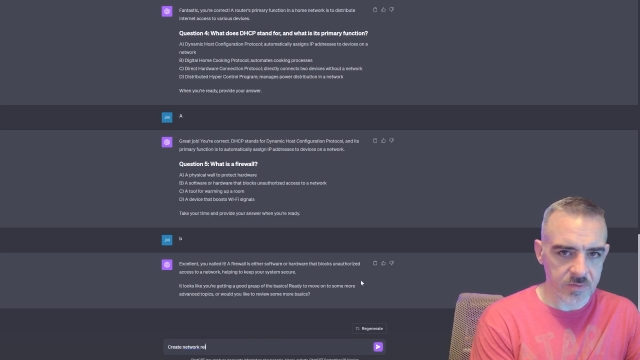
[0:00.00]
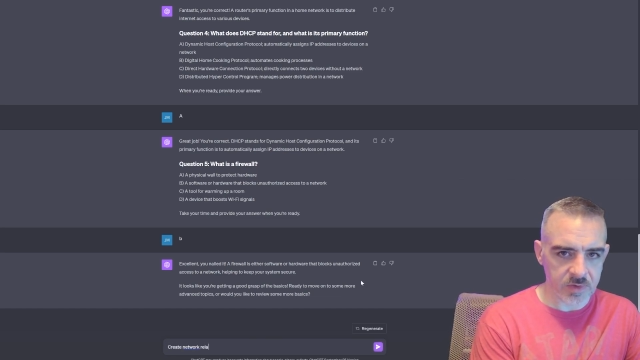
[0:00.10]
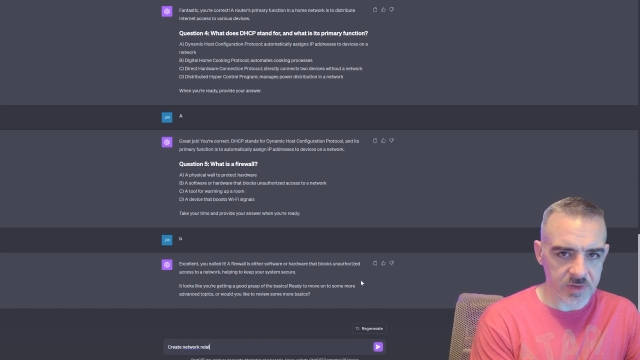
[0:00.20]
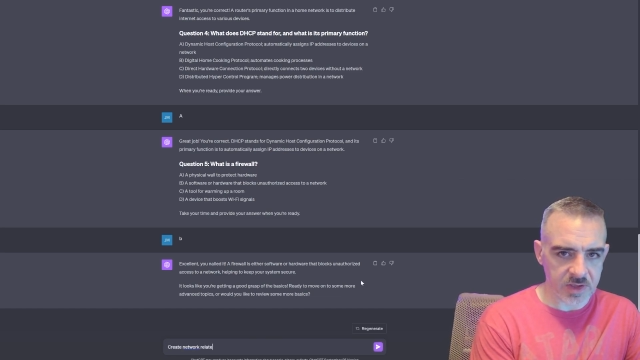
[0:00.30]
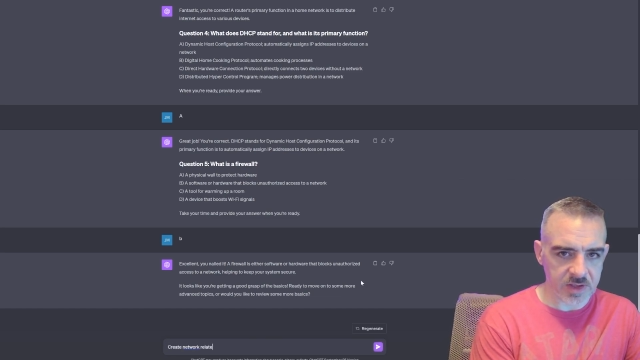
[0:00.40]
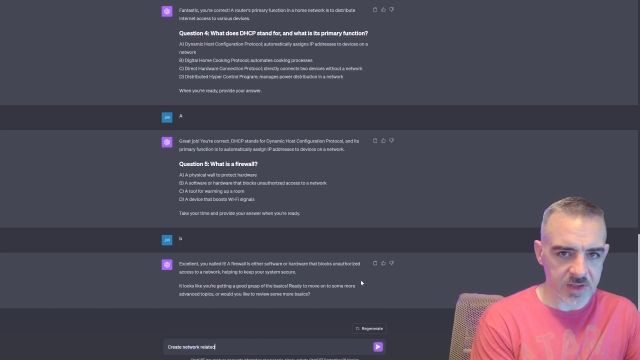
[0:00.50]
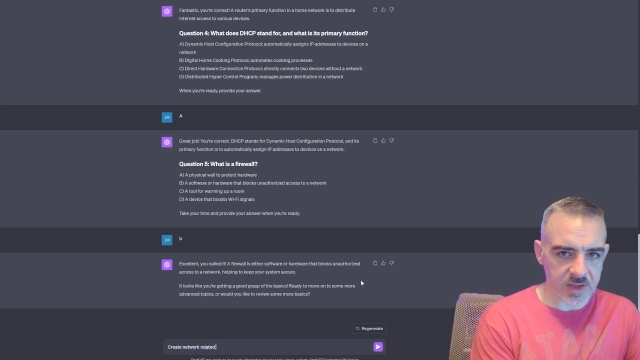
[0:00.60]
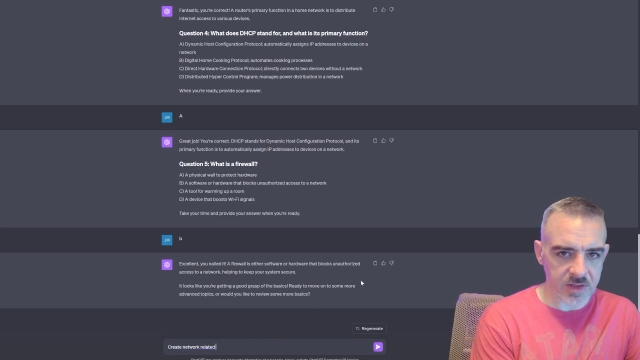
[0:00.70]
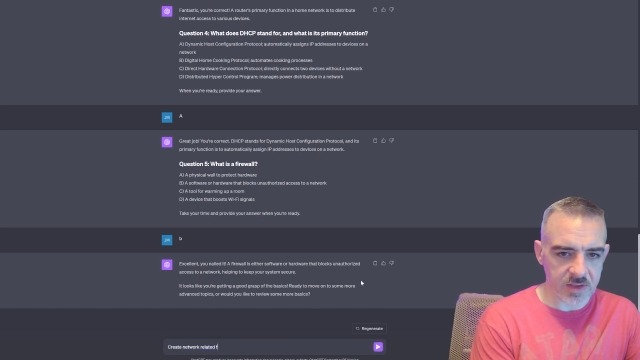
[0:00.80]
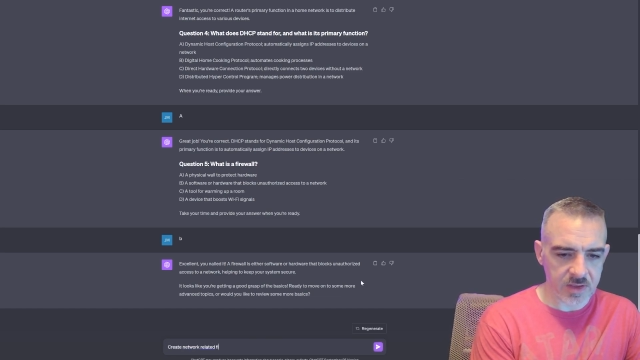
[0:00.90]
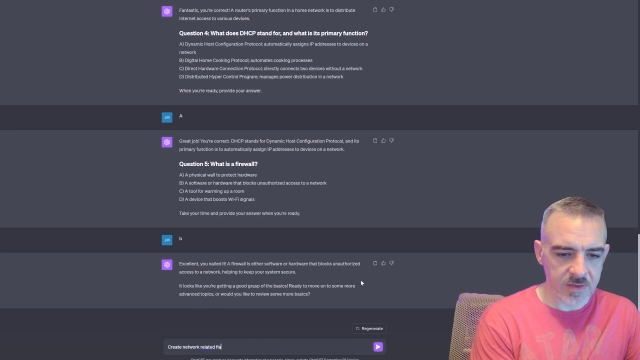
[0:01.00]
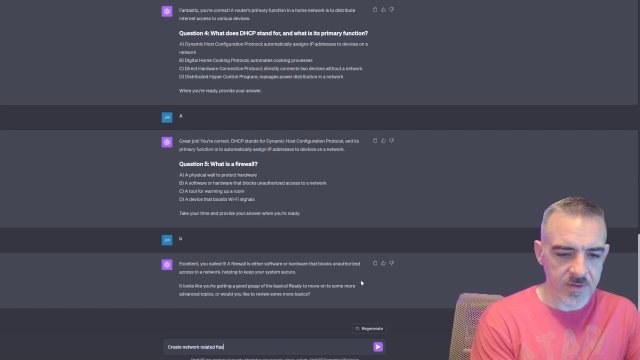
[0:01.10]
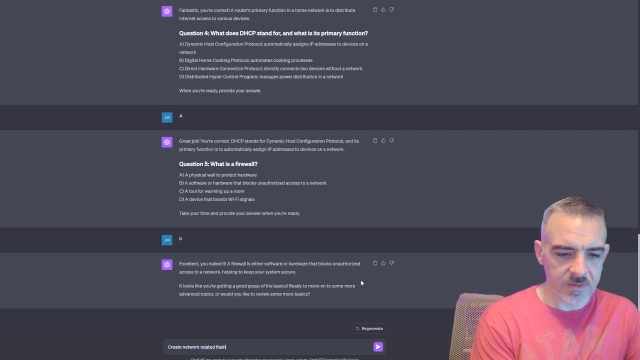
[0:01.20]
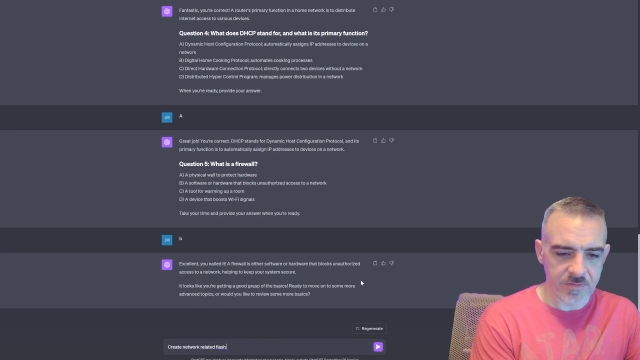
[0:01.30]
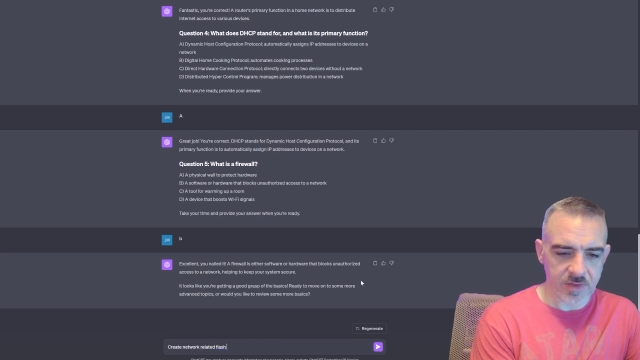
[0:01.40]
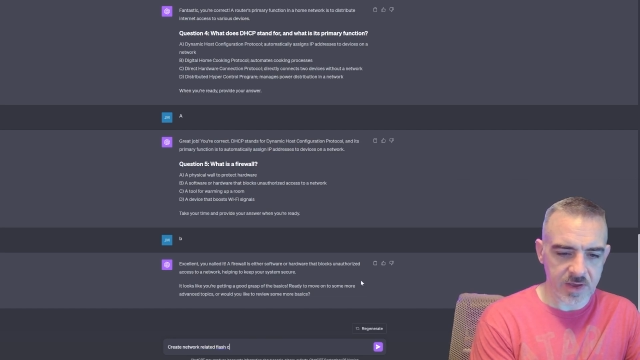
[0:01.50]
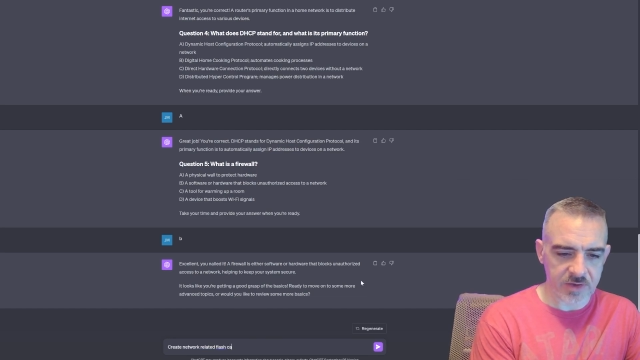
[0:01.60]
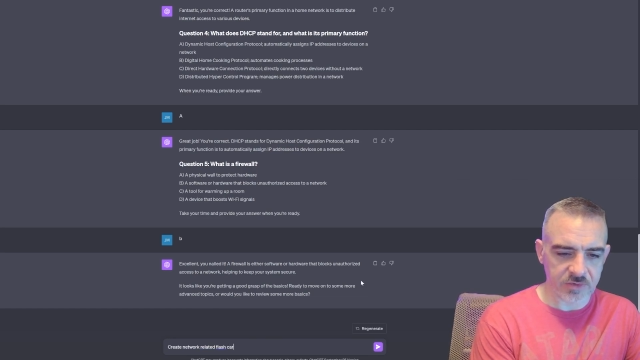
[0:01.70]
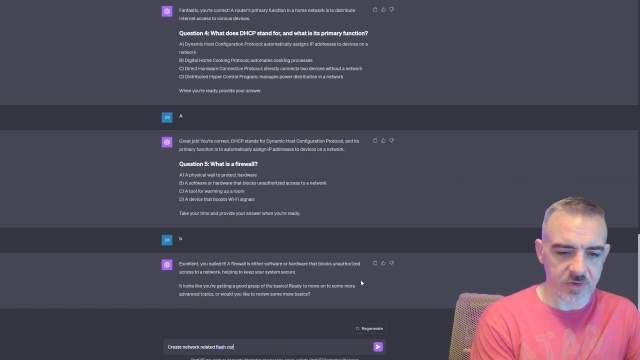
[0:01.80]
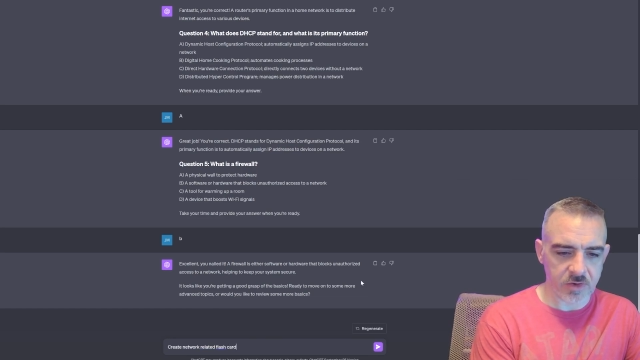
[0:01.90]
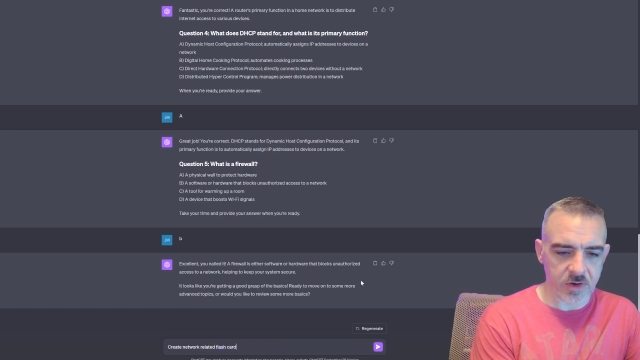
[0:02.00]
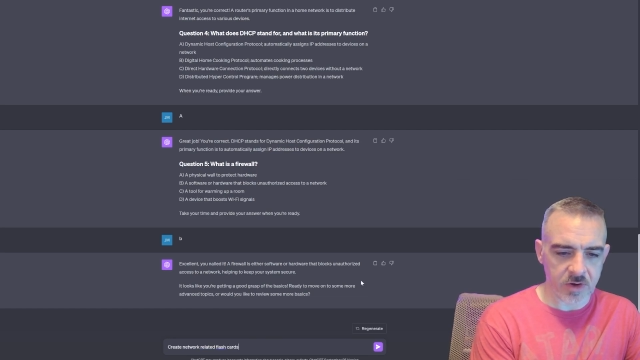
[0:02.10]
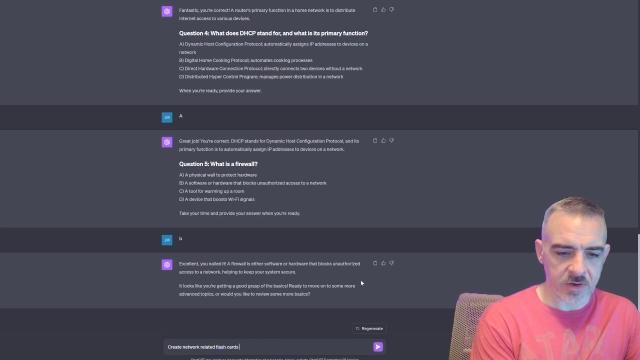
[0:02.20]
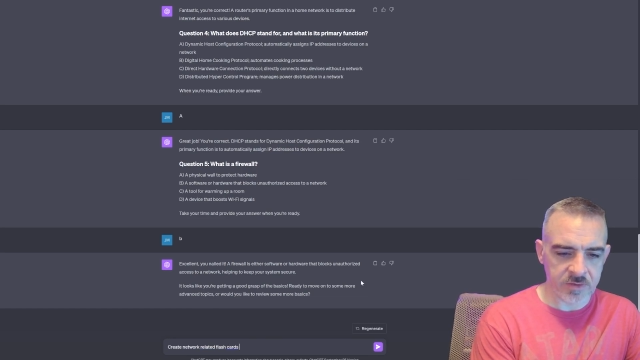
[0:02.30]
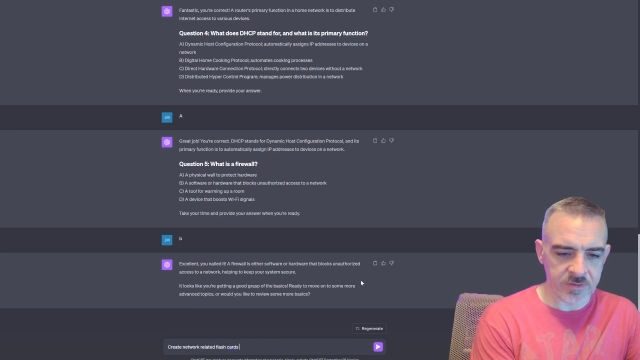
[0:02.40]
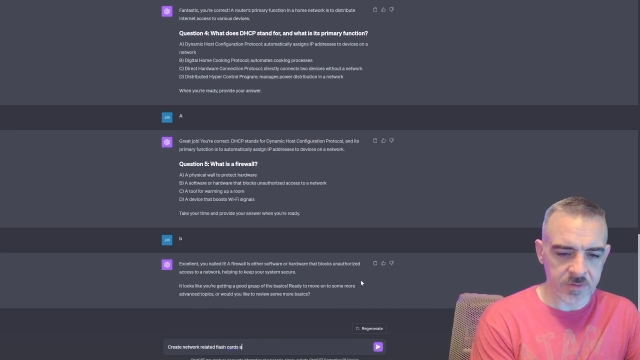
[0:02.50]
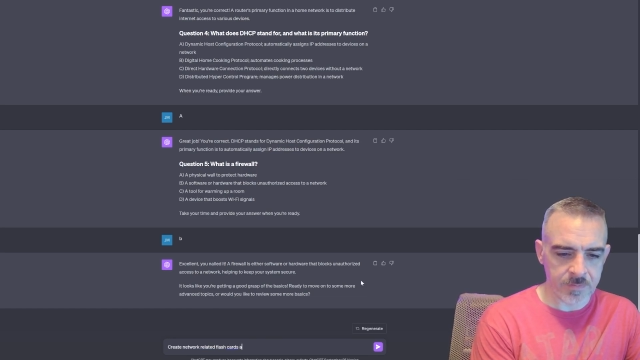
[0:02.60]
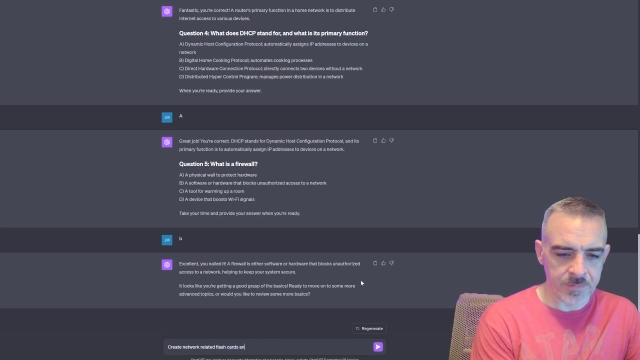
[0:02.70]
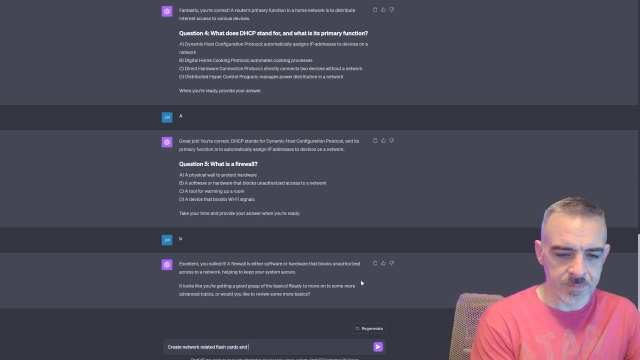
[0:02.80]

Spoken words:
related flashcards